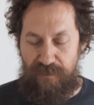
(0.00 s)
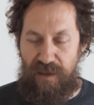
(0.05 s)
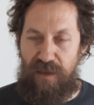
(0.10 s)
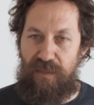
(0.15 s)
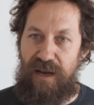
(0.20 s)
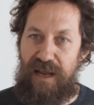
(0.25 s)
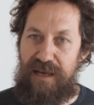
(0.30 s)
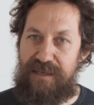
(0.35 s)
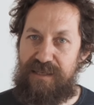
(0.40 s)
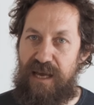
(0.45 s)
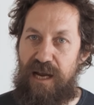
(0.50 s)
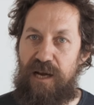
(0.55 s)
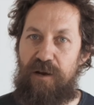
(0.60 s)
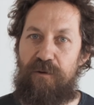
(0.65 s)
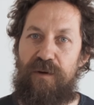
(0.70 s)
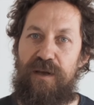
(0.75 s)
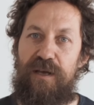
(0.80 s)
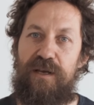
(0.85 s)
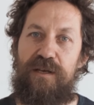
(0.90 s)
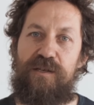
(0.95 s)
And the last
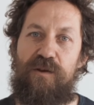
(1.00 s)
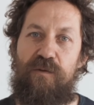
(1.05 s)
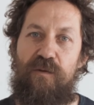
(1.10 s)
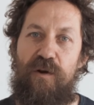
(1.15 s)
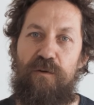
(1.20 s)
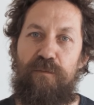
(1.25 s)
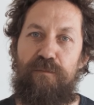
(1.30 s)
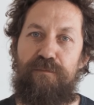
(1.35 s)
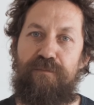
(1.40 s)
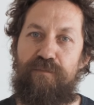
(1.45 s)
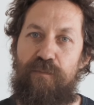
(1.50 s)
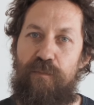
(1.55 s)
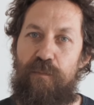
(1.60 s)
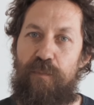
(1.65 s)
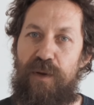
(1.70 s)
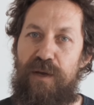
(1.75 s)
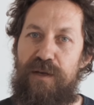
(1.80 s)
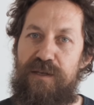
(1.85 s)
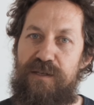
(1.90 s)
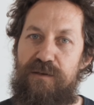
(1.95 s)
category is your own
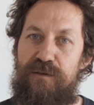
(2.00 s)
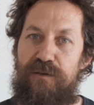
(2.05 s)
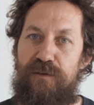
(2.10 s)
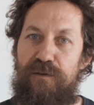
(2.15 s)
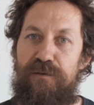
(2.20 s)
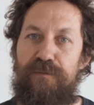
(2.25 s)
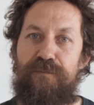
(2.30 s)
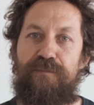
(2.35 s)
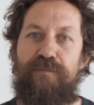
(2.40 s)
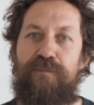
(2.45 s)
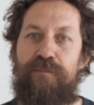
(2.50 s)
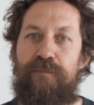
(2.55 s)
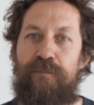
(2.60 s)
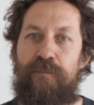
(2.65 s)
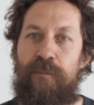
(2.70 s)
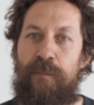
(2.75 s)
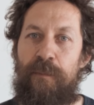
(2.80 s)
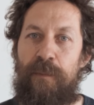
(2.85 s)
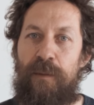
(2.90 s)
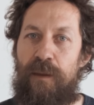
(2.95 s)
personal
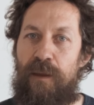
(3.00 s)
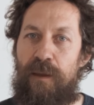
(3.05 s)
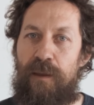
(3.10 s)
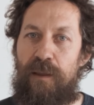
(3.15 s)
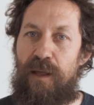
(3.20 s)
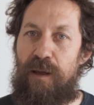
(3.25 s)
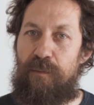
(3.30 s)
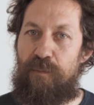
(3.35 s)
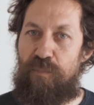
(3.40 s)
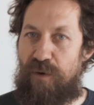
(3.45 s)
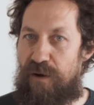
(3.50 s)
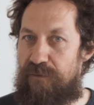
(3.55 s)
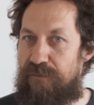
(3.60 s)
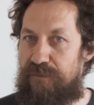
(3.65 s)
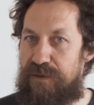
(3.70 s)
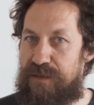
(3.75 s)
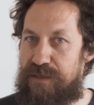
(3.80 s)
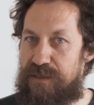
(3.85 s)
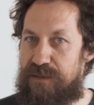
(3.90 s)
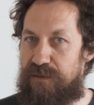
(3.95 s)
like
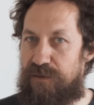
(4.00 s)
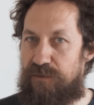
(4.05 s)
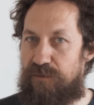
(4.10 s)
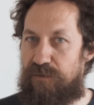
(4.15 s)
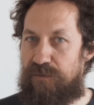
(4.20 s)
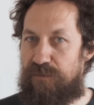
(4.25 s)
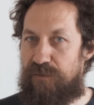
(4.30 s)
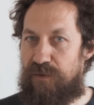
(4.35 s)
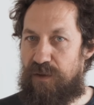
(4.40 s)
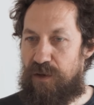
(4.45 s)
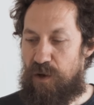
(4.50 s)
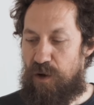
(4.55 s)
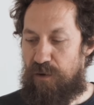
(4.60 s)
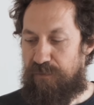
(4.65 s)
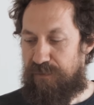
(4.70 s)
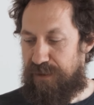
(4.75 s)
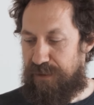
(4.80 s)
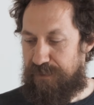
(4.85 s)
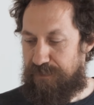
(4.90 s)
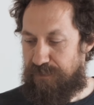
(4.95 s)
preference for the
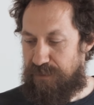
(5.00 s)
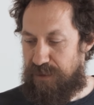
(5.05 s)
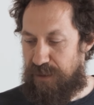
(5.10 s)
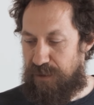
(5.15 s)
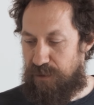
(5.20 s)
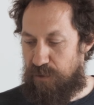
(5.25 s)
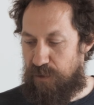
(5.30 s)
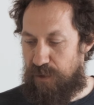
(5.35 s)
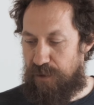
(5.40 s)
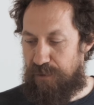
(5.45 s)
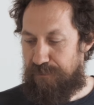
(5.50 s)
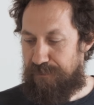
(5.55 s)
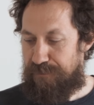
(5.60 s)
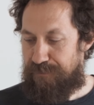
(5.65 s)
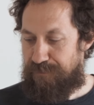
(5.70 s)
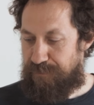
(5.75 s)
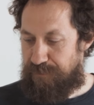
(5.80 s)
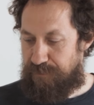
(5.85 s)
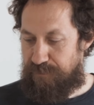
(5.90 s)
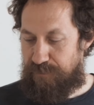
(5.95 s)
coffee, like your
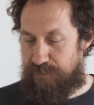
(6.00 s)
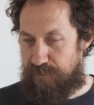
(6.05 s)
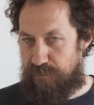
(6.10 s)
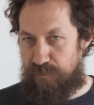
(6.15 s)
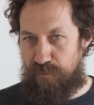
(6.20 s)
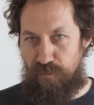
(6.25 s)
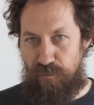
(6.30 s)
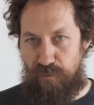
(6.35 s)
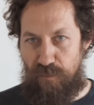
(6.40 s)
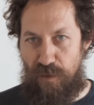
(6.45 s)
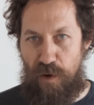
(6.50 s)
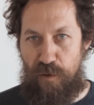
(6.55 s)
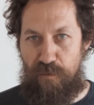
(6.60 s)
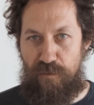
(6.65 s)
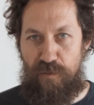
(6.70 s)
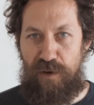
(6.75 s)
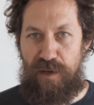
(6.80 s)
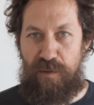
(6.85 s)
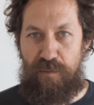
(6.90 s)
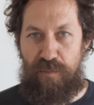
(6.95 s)
own
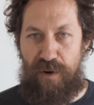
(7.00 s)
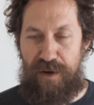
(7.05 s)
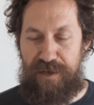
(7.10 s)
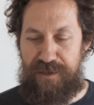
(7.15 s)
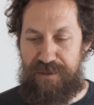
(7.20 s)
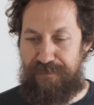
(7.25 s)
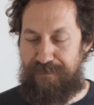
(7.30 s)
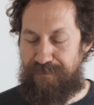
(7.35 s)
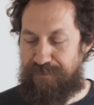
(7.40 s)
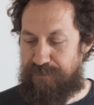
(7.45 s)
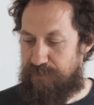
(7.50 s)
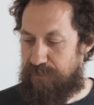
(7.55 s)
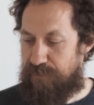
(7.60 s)
overall impression.